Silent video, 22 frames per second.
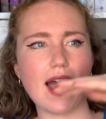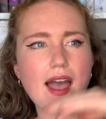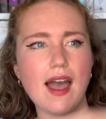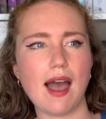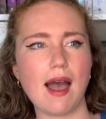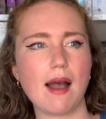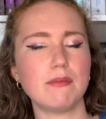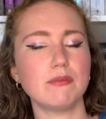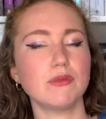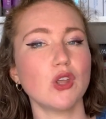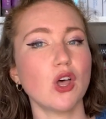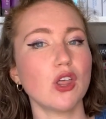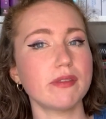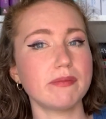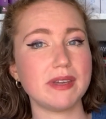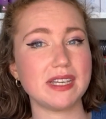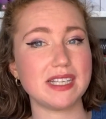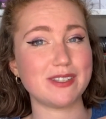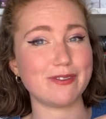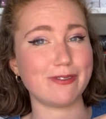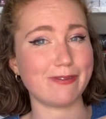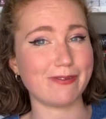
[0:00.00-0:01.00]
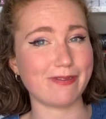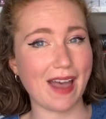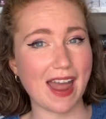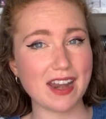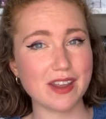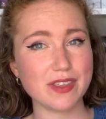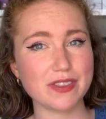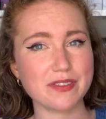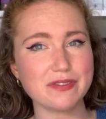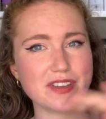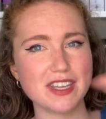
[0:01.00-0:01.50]
I'm not the biggest fan
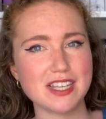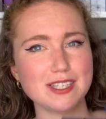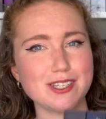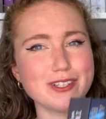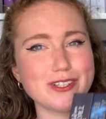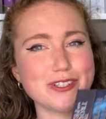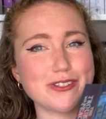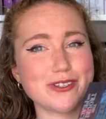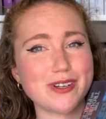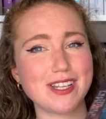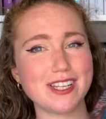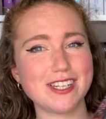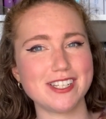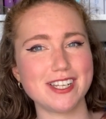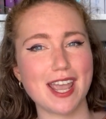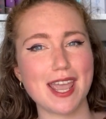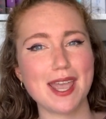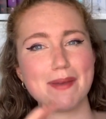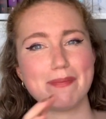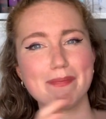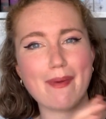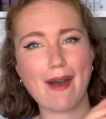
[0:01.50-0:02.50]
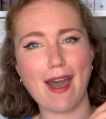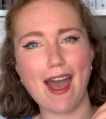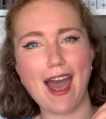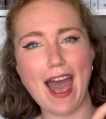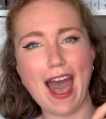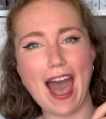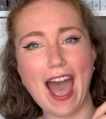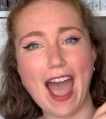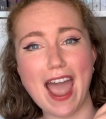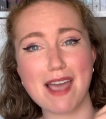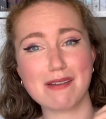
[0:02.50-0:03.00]
of the First Law trilogy, but
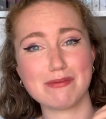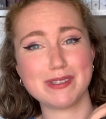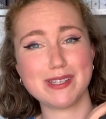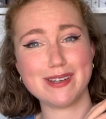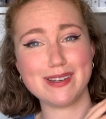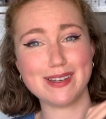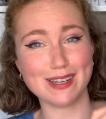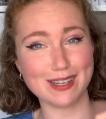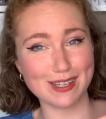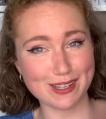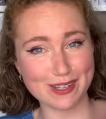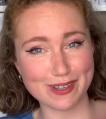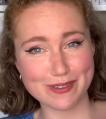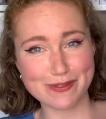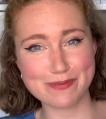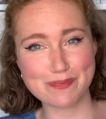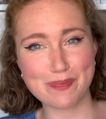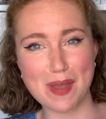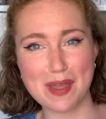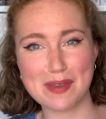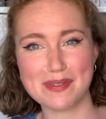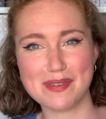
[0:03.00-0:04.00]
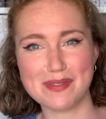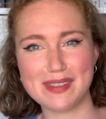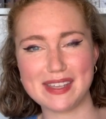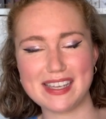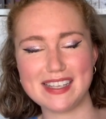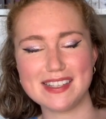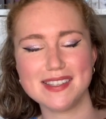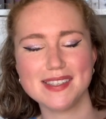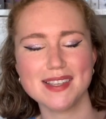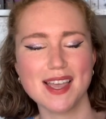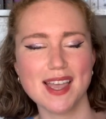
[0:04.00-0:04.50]
I absolutely love both of
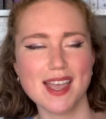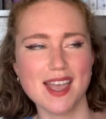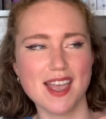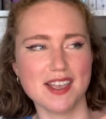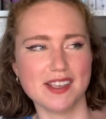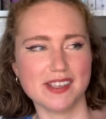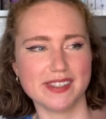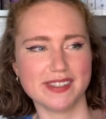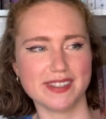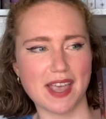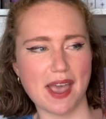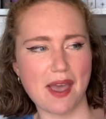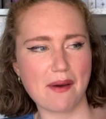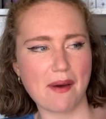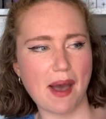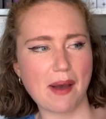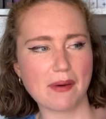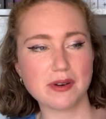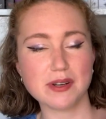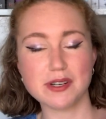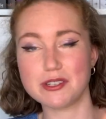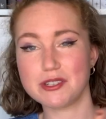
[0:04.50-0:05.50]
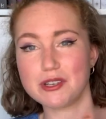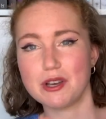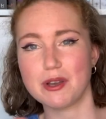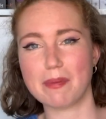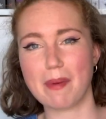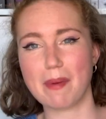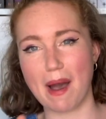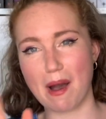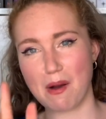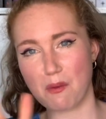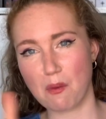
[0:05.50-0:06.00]
these. So I want to talk
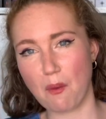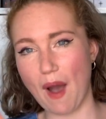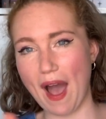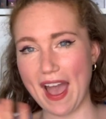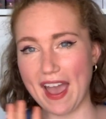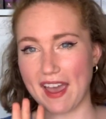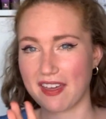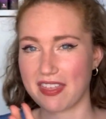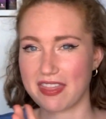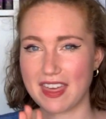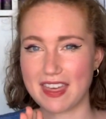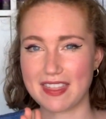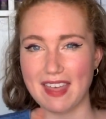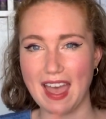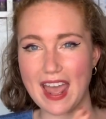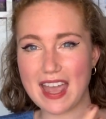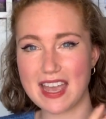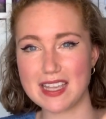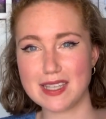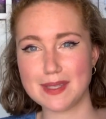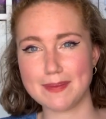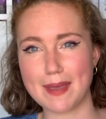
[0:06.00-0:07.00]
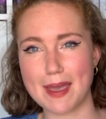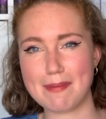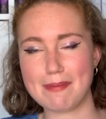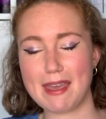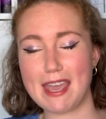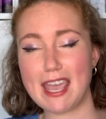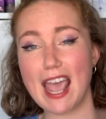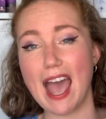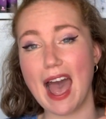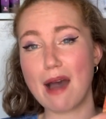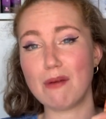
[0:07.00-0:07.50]
about why I think that is,
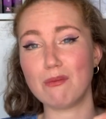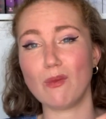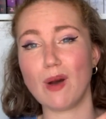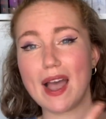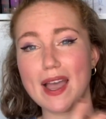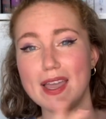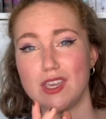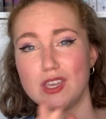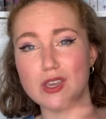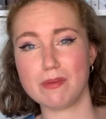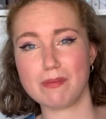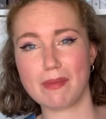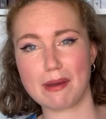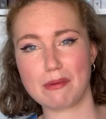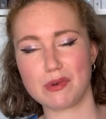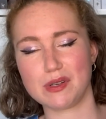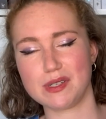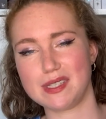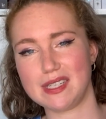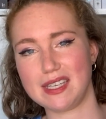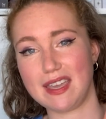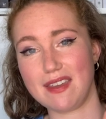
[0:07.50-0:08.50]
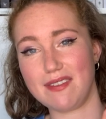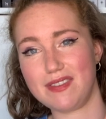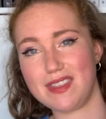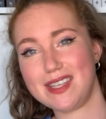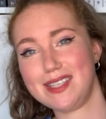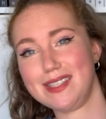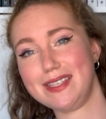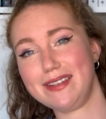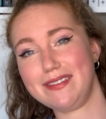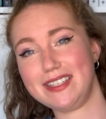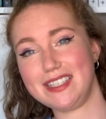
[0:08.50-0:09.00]
maybe, and why you might want to give
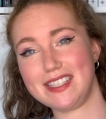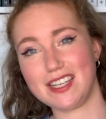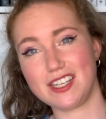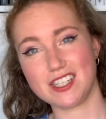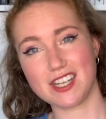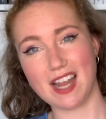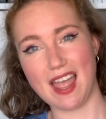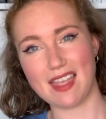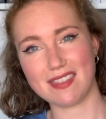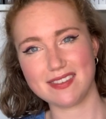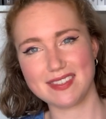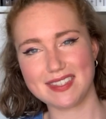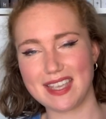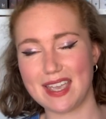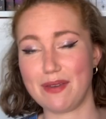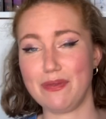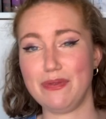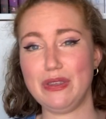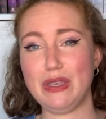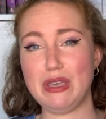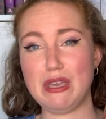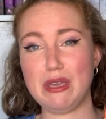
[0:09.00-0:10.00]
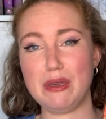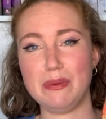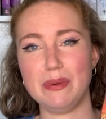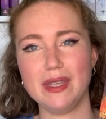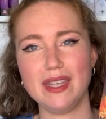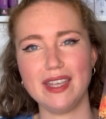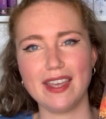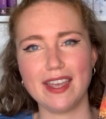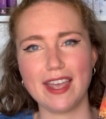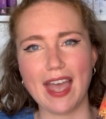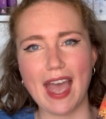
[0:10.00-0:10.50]
this series a chance if you
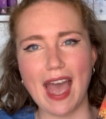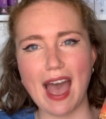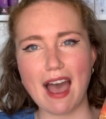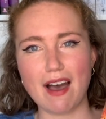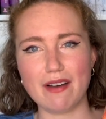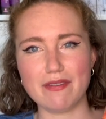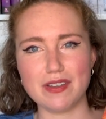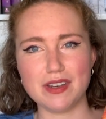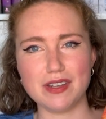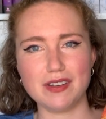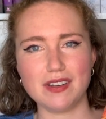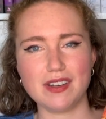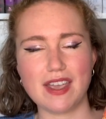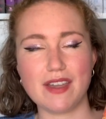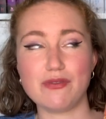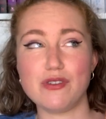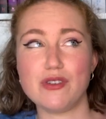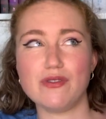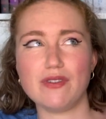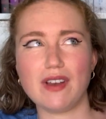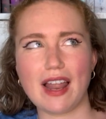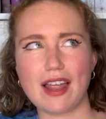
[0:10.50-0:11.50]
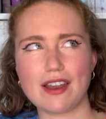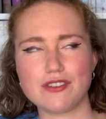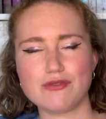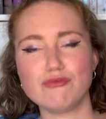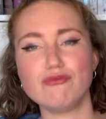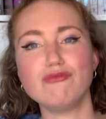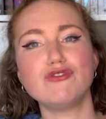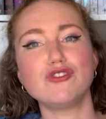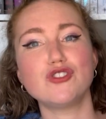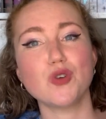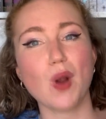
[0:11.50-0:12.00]
haven't, if you've
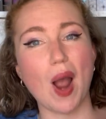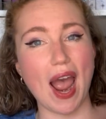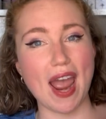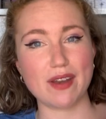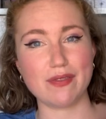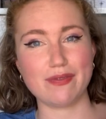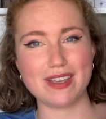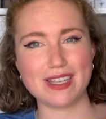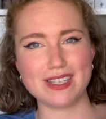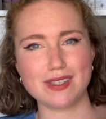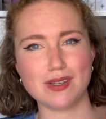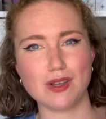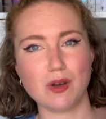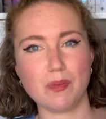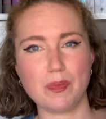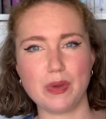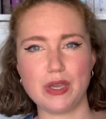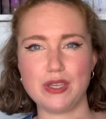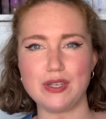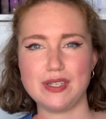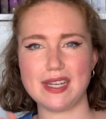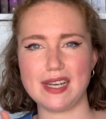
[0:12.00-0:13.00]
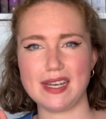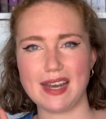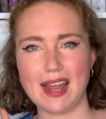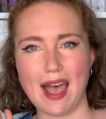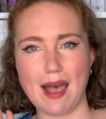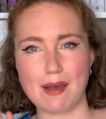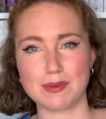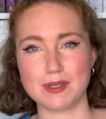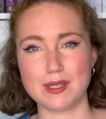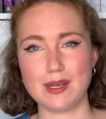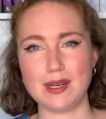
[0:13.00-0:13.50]
tried First Law but you didn't
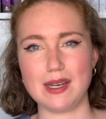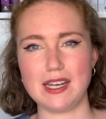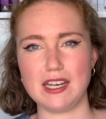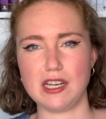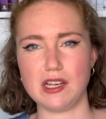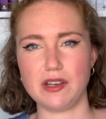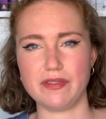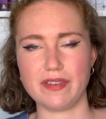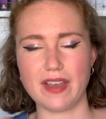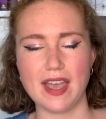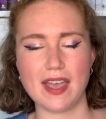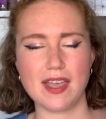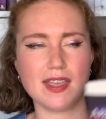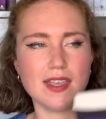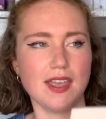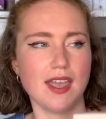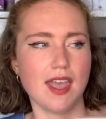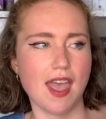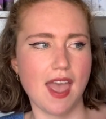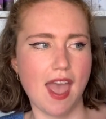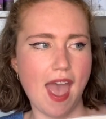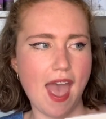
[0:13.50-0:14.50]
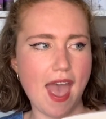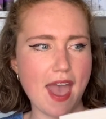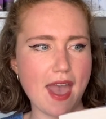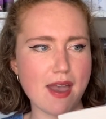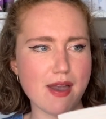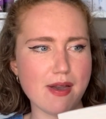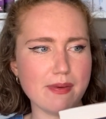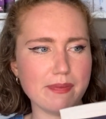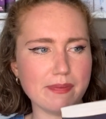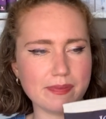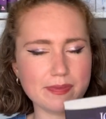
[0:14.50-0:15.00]
absolutely love
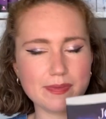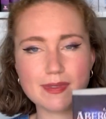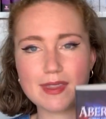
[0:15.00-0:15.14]
it.